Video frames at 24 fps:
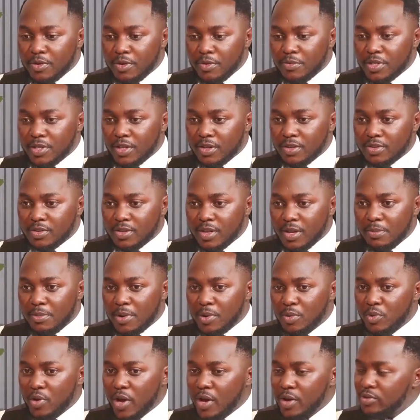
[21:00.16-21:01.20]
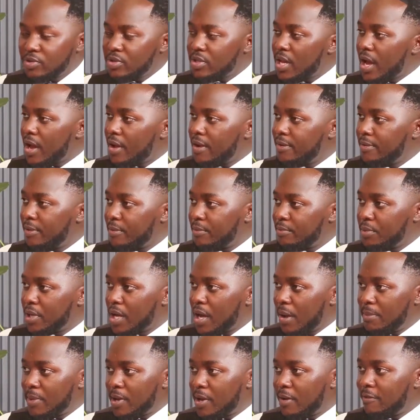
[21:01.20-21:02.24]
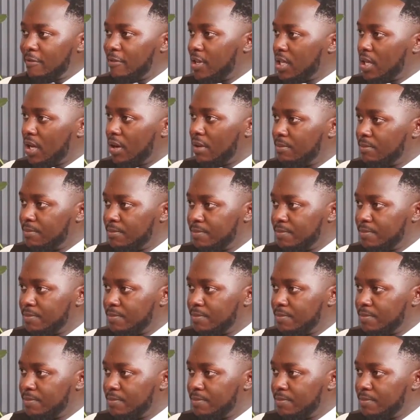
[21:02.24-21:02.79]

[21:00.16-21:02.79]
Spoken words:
the results came out, were you scared of becoming a failure?